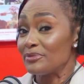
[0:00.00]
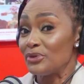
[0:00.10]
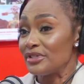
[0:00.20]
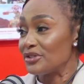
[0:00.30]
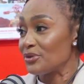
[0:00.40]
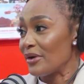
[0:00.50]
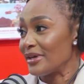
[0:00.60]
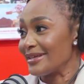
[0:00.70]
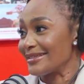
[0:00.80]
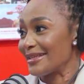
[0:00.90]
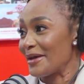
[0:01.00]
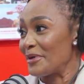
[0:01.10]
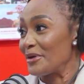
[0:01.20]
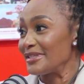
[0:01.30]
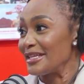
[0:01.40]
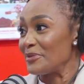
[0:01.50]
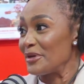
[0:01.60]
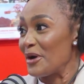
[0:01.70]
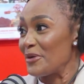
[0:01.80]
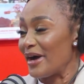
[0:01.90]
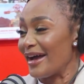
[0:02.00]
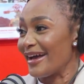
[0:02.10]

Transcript: music to our ears, because as we know,